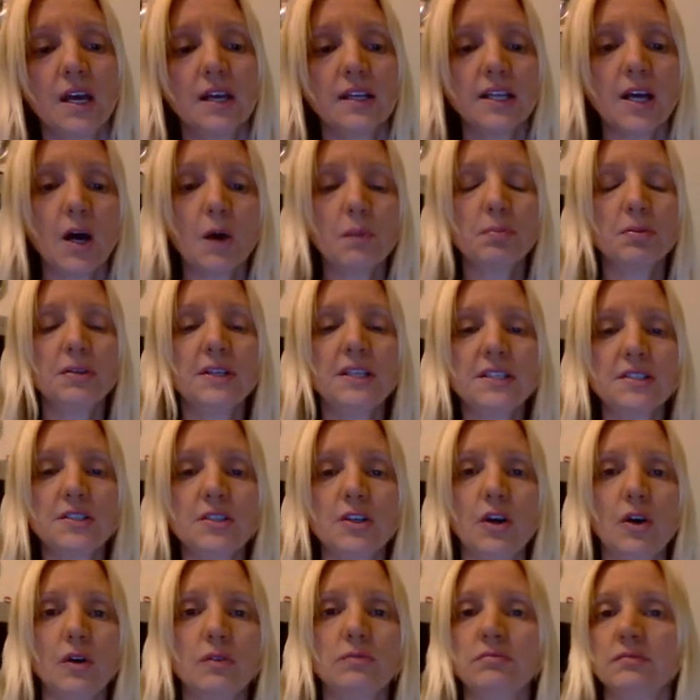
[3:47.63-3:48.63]
Now, please
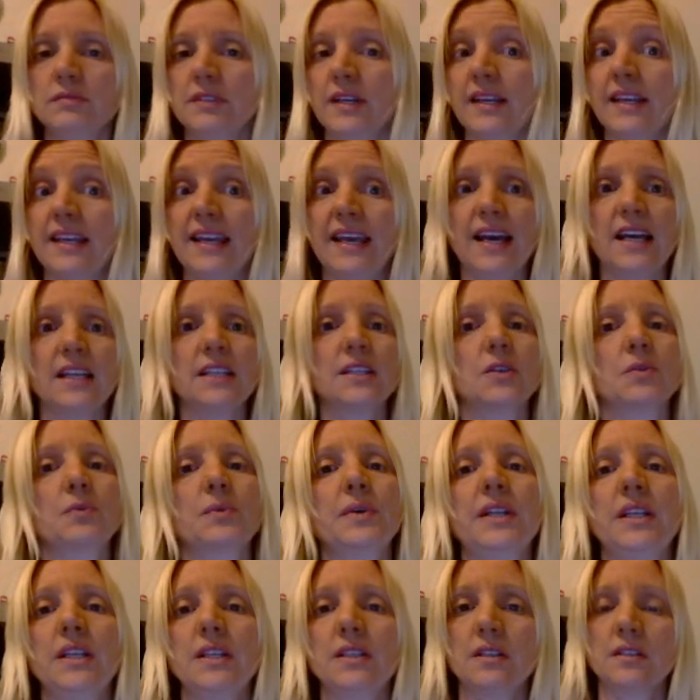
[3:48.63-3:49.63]
note, again, the
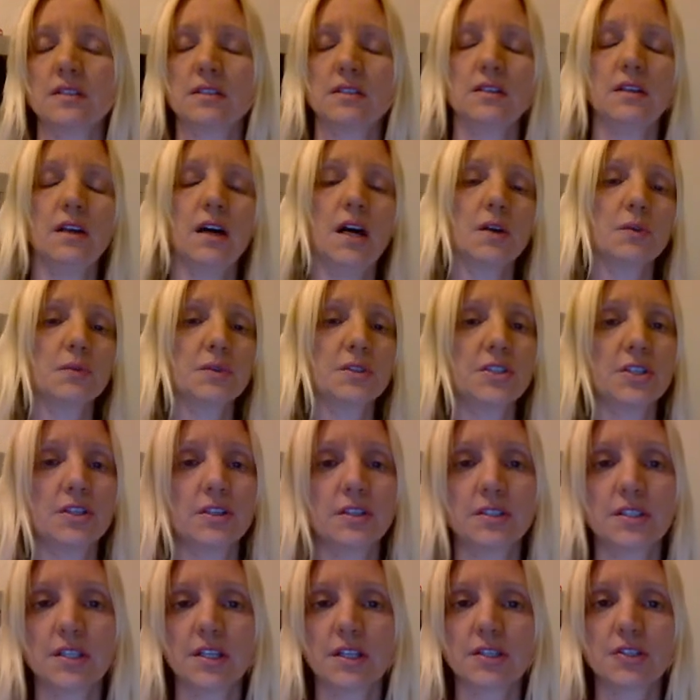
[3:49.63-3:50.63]
reading does not
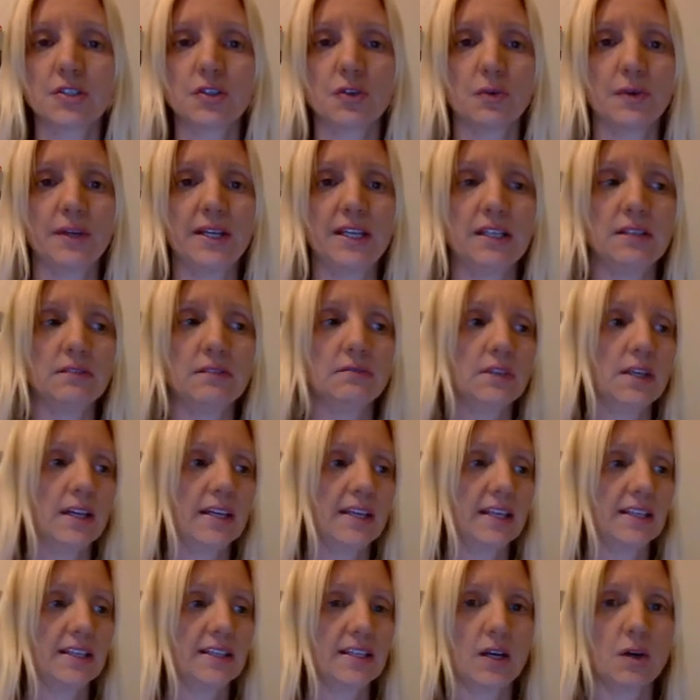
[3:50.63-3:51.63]
return to the screen.
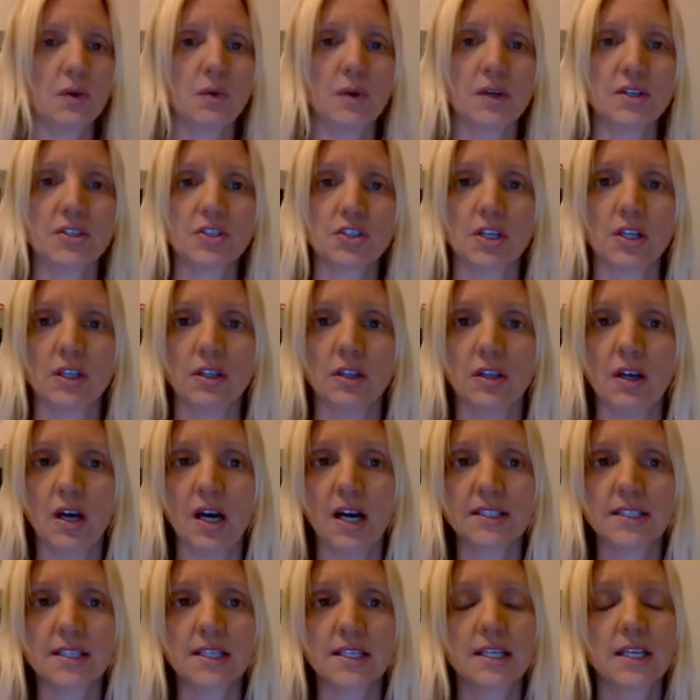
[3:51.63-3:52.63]
I get that question a
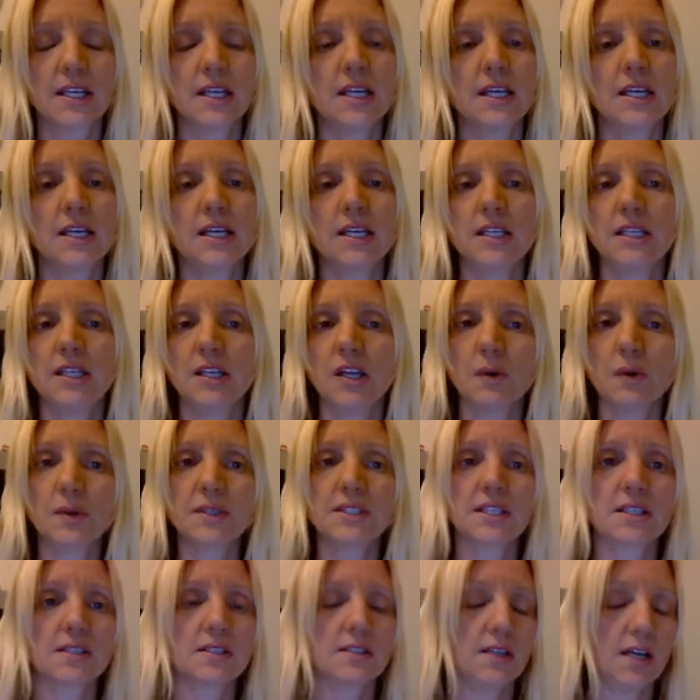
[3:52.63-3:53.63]
lot. No,
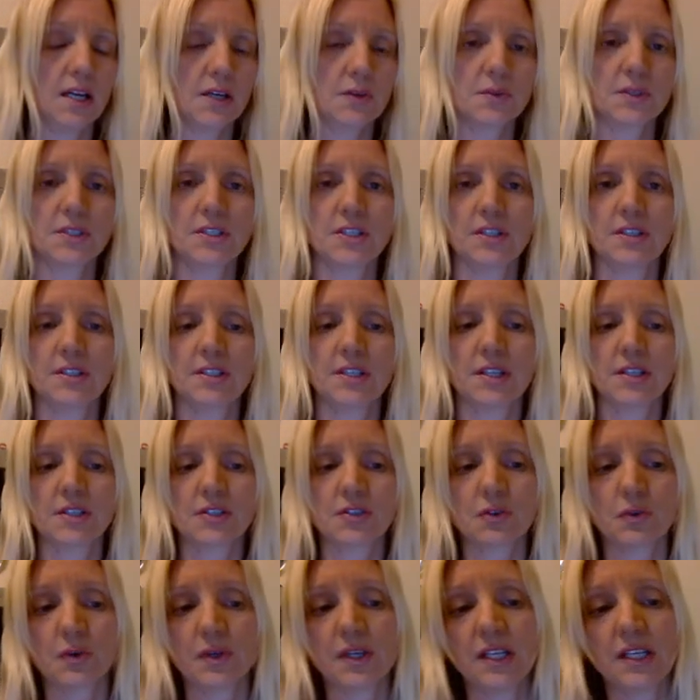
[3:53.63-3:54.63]
it does not return to the
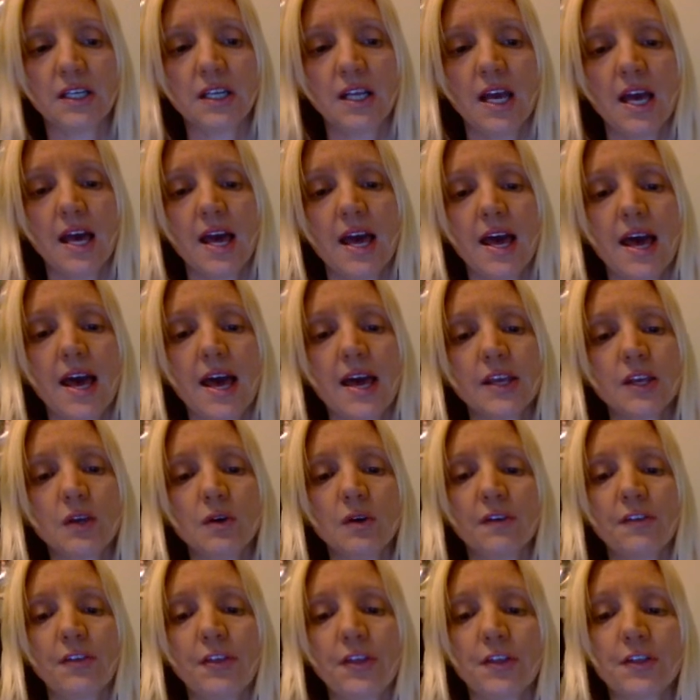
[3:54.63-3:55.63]
screen.
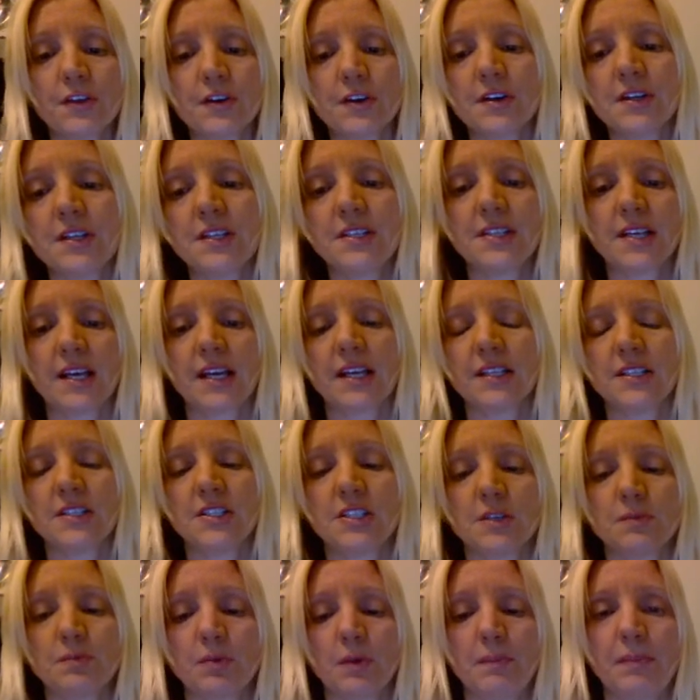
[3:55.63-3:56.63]
You have 30 seconds
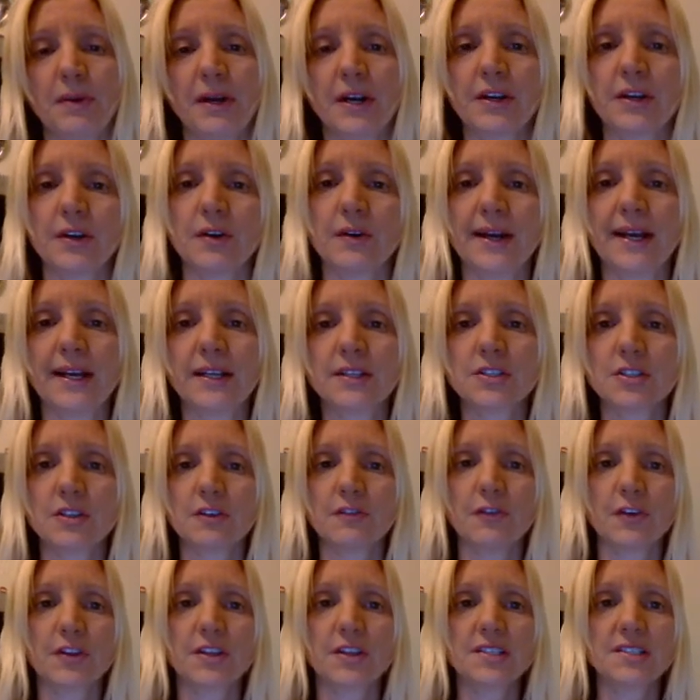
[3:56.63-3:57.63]
to prepare your
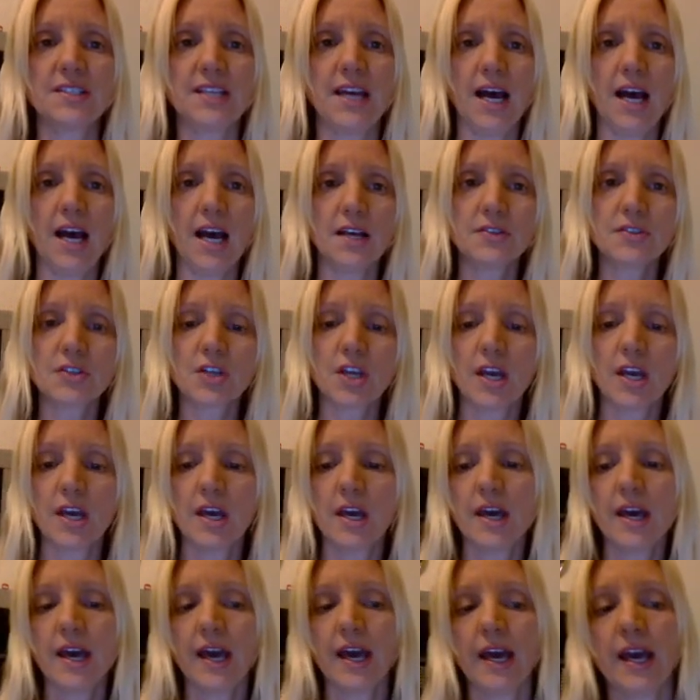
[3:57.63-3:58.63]
answer for this task,
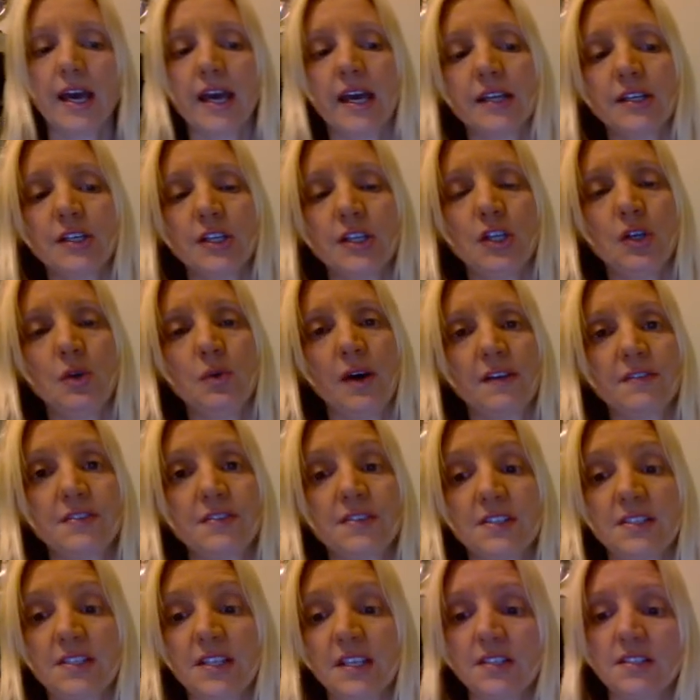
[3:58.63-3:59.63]
and you have
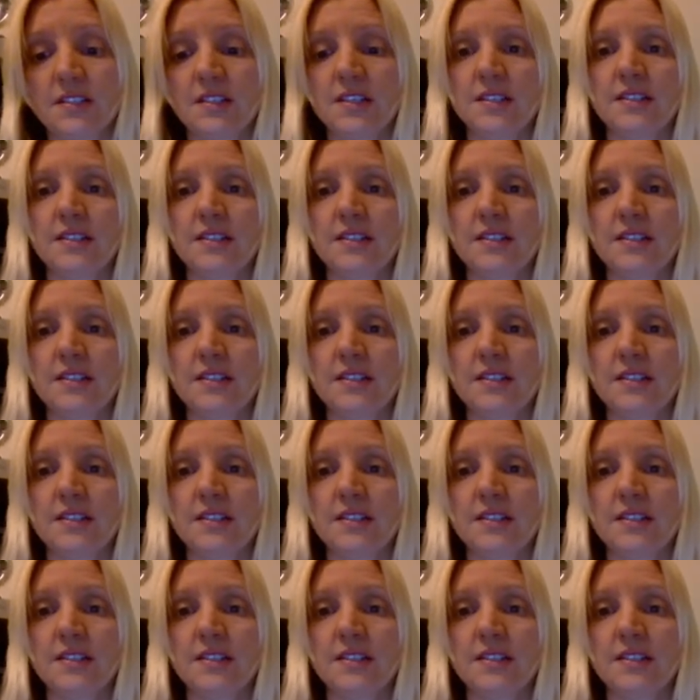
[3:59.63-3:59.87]
60